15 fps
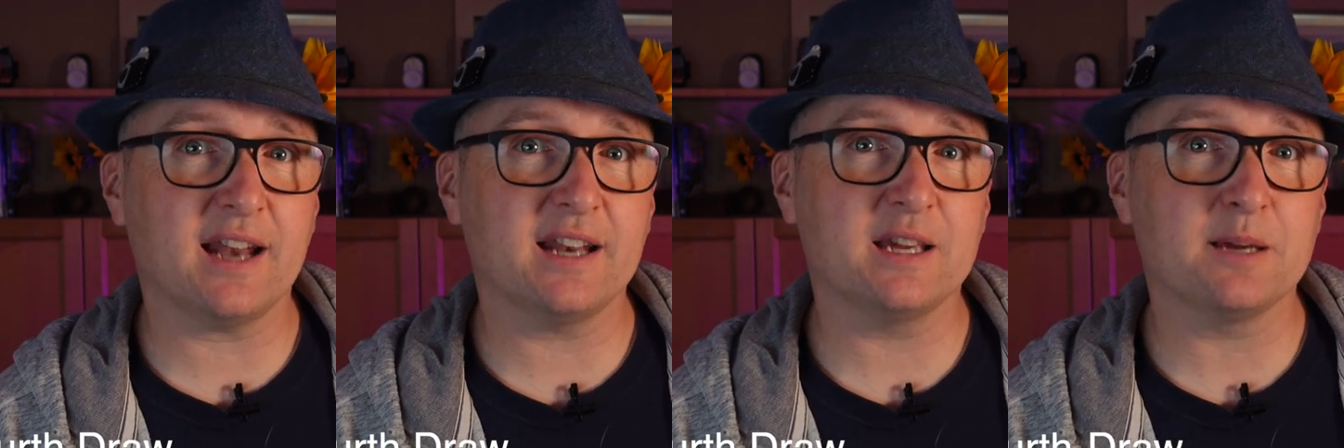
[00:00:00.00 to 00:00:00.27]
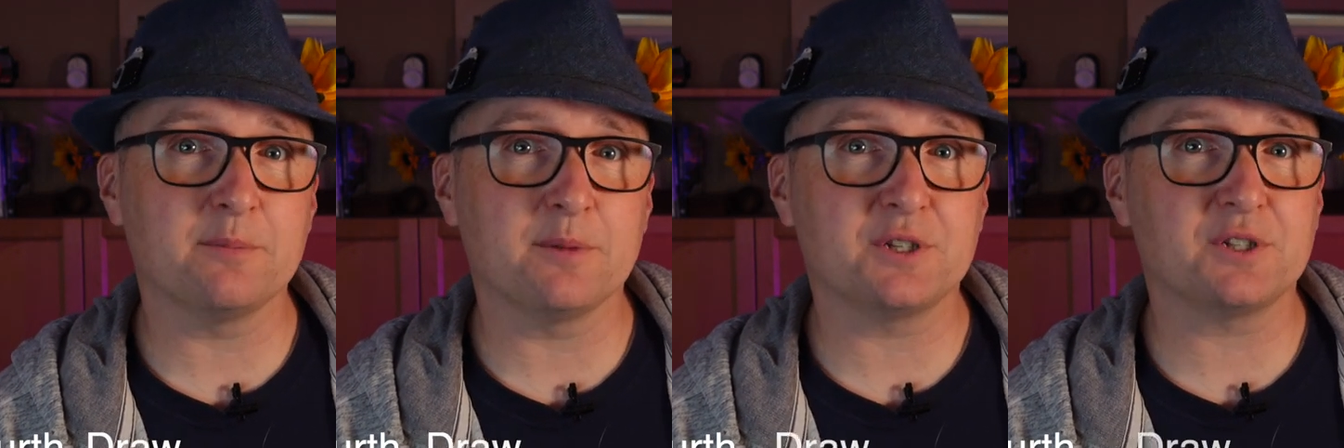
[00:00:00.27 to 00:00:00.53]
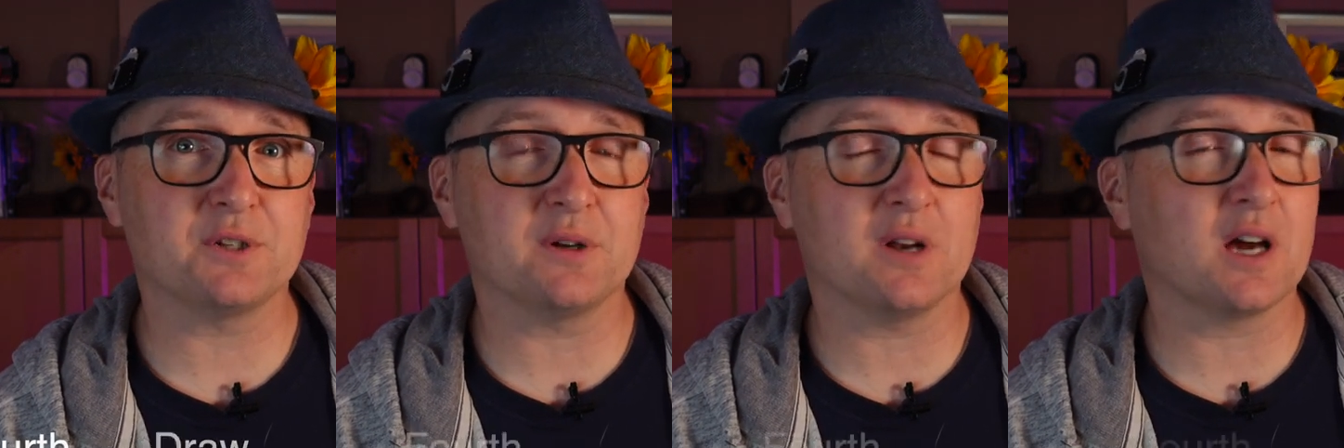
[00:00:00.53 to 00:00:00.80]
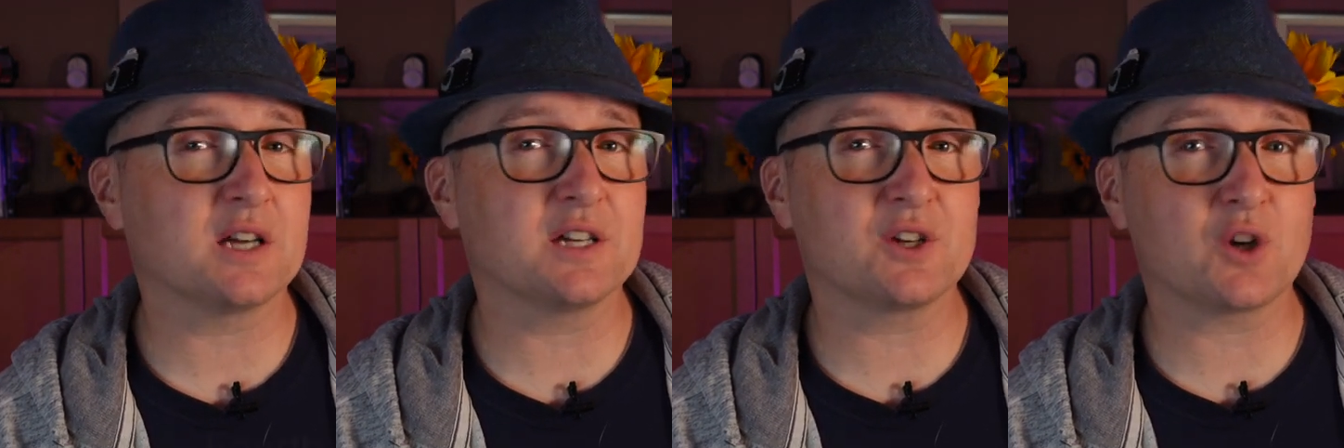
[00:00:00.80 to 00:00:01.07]
any image you
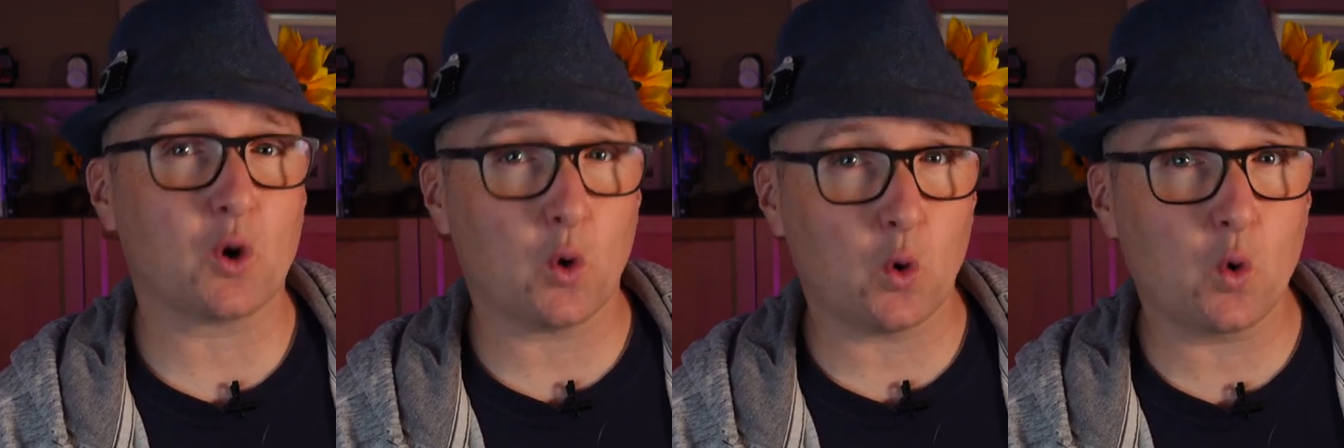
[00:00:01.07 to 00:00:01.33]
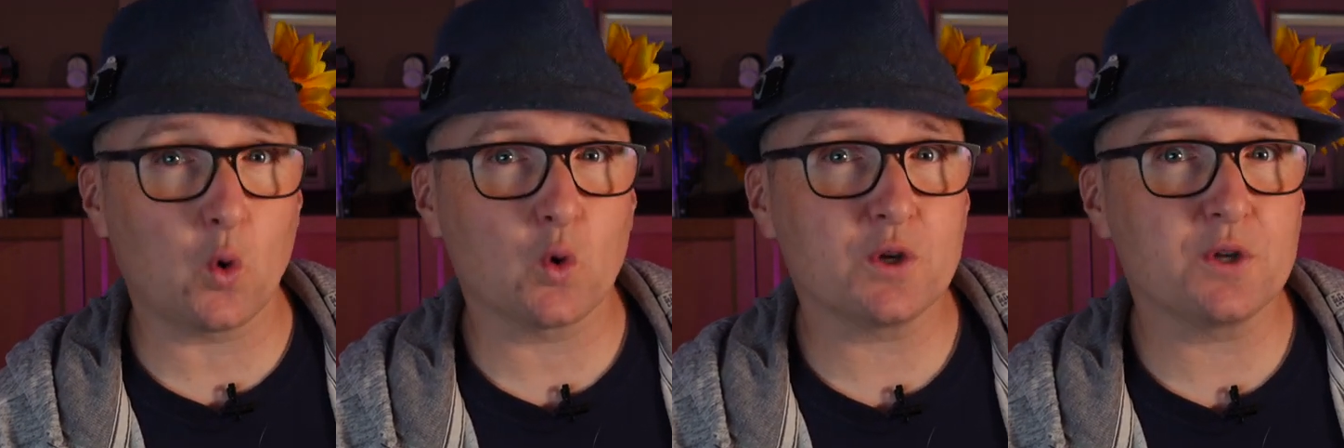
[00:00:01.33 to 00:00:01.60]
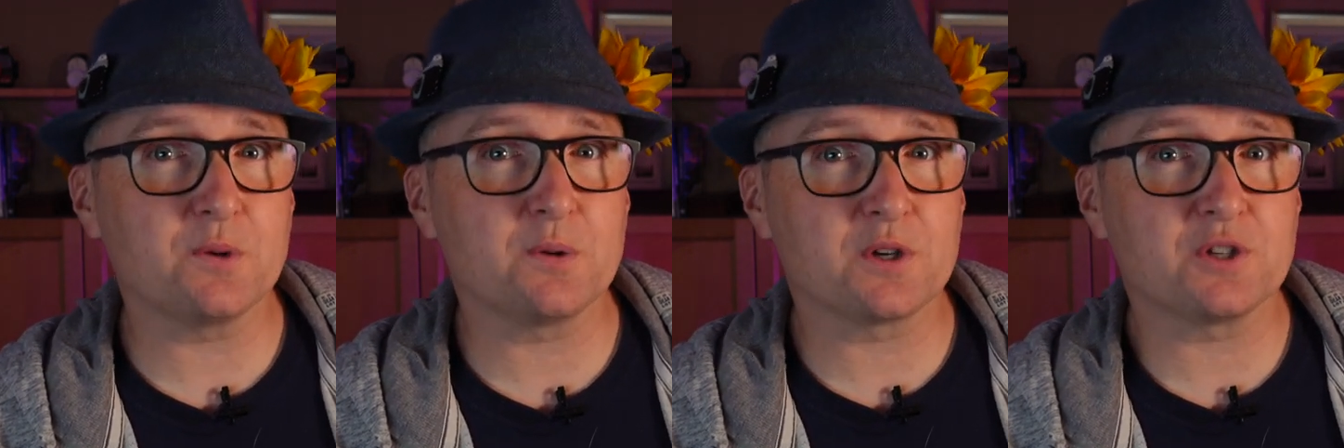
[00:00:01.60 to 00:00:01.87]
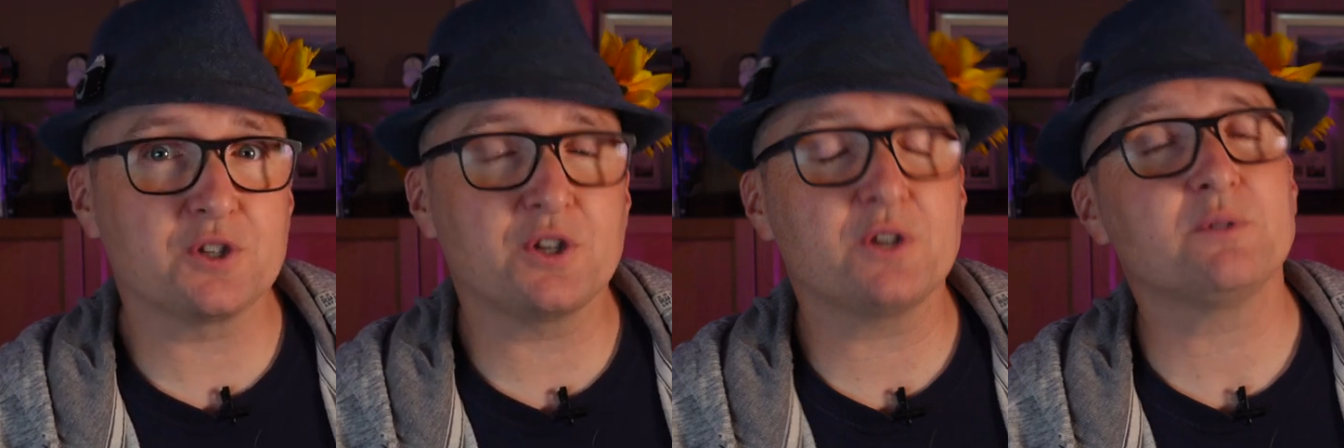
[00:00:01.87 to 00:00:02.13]
like, or you
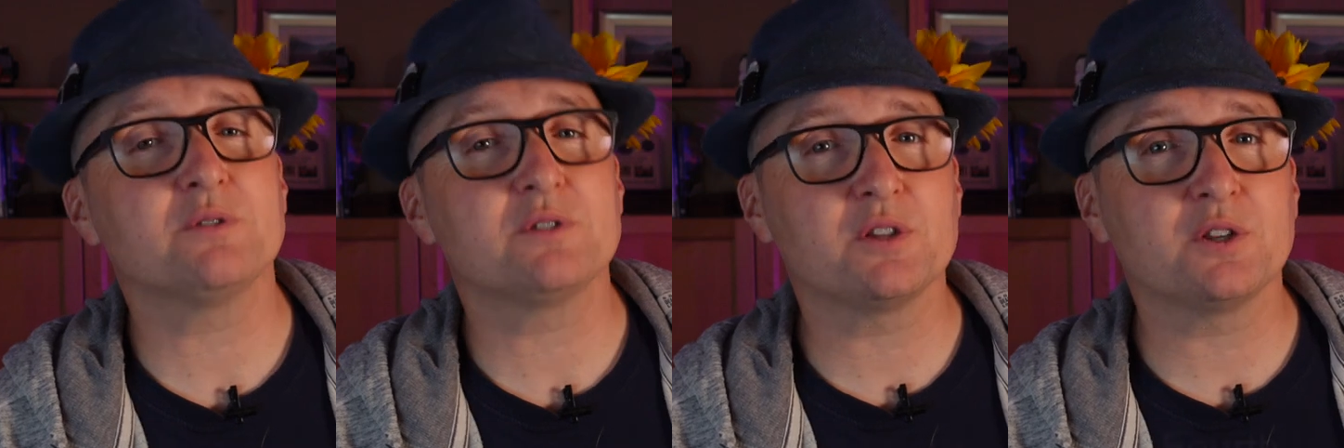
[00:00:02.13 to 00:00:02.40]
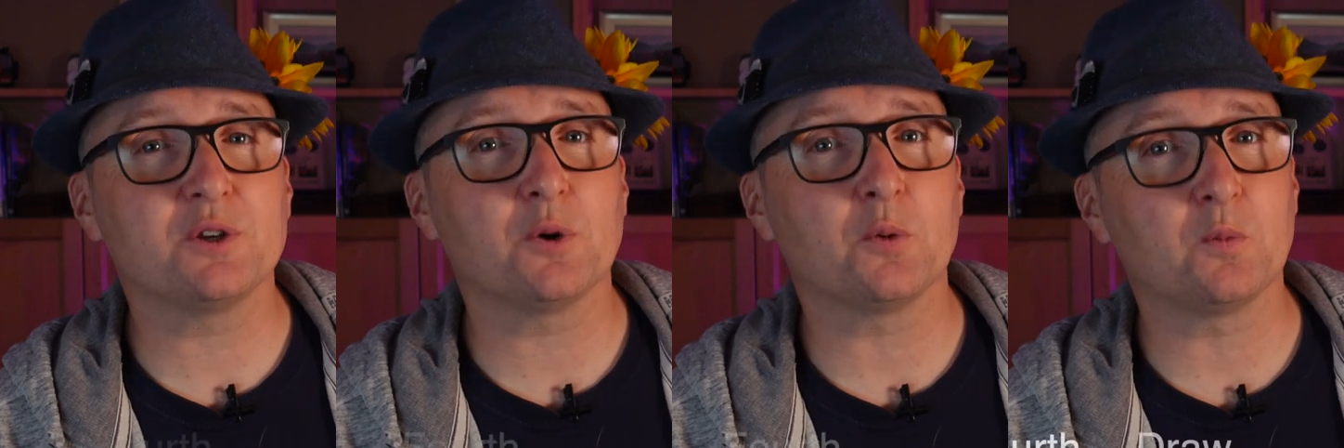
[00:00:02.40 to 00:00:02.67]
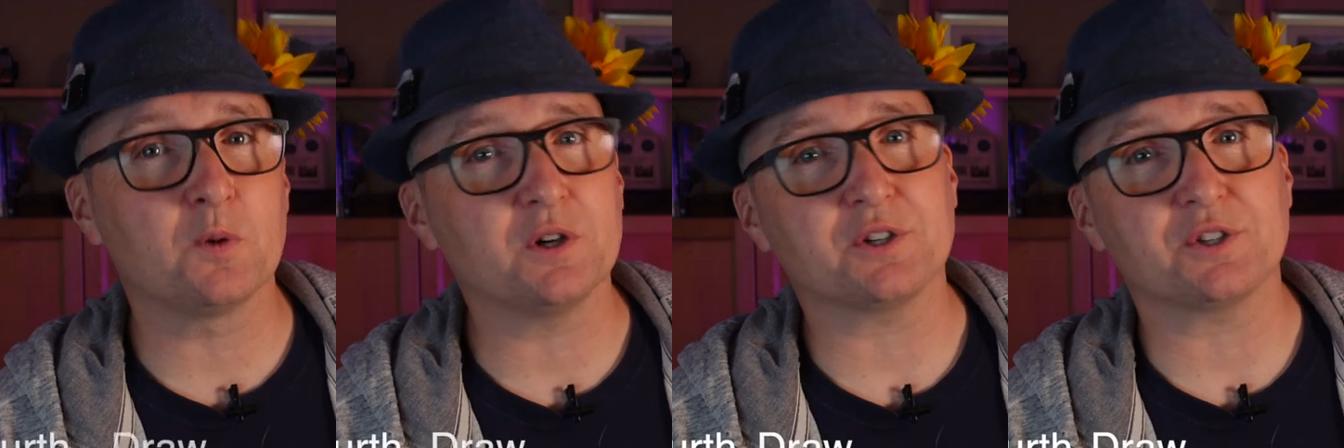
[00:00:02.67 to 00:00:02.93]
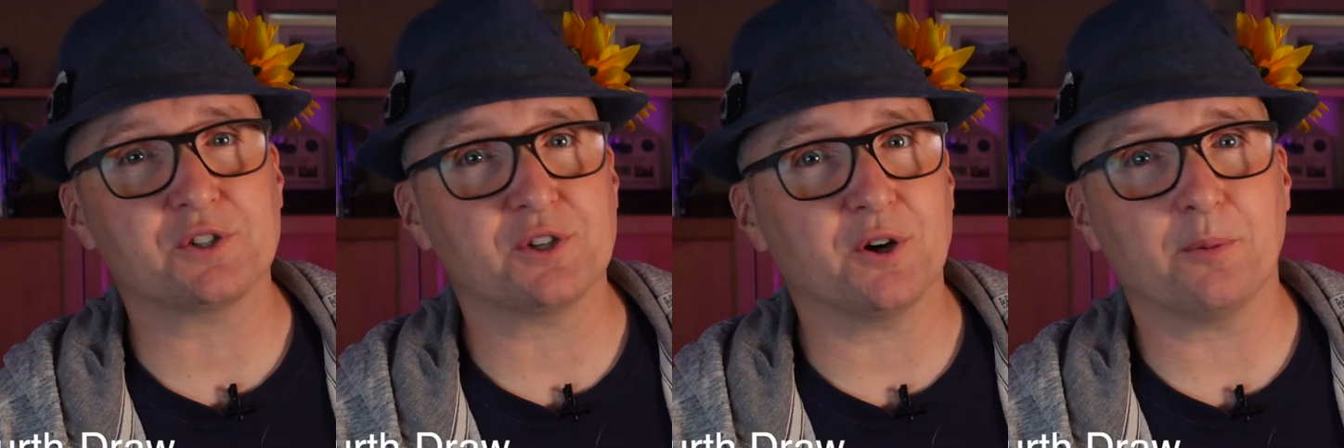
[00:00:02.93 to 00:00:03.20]
can choose to do a
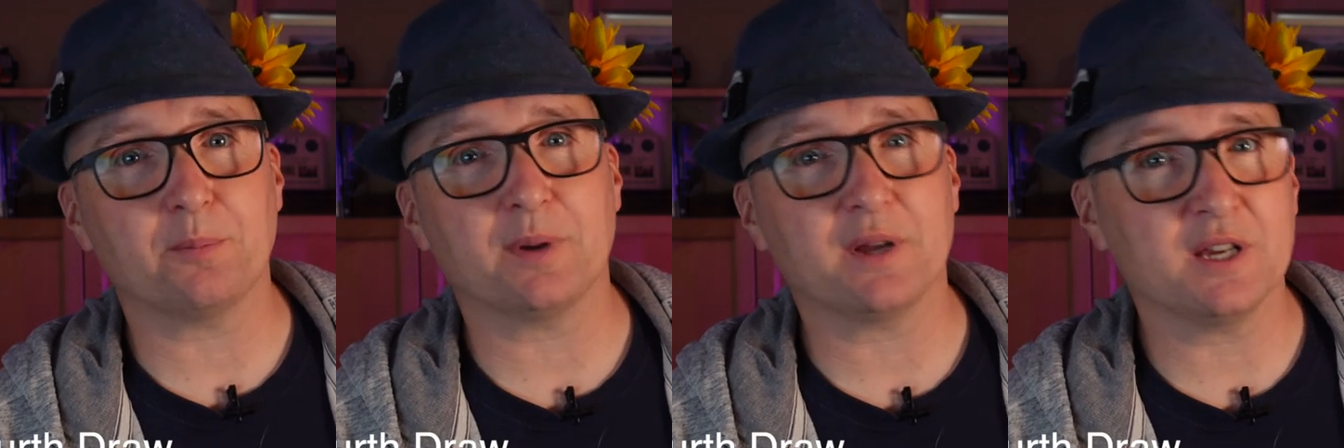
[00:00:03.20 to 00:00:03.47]
workshop,